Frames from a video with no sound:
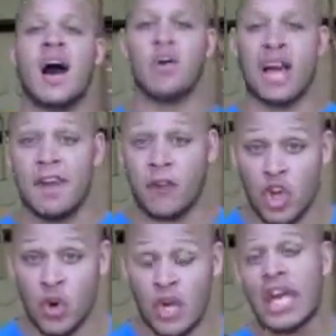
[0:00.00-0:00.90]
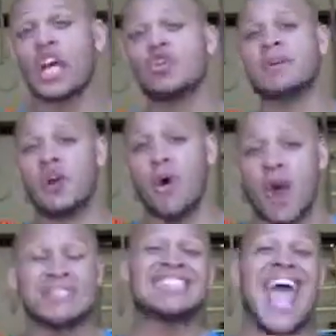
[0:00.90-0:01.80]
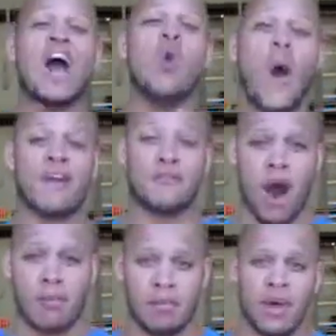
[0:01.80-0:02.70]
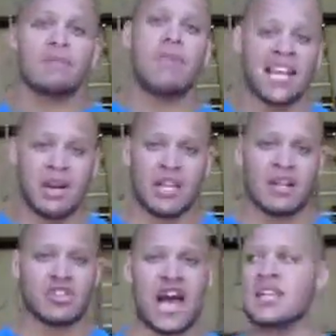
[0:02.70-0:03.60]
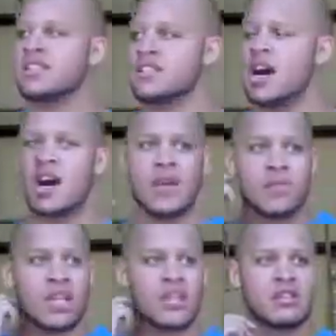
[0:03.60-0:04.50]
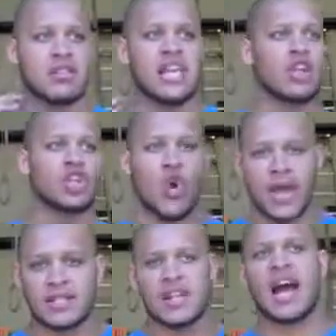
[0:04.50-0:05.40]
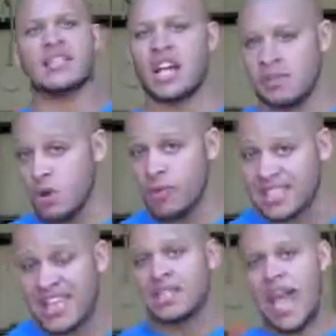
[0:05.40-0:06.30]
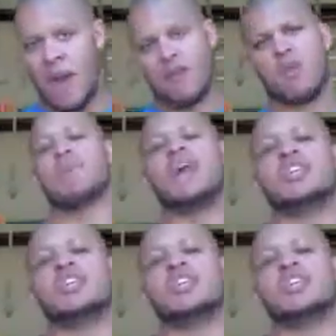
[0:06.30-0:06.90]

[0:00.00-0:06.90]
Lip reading: What you're going to do after you develop your base foundation of strength is plyometrics.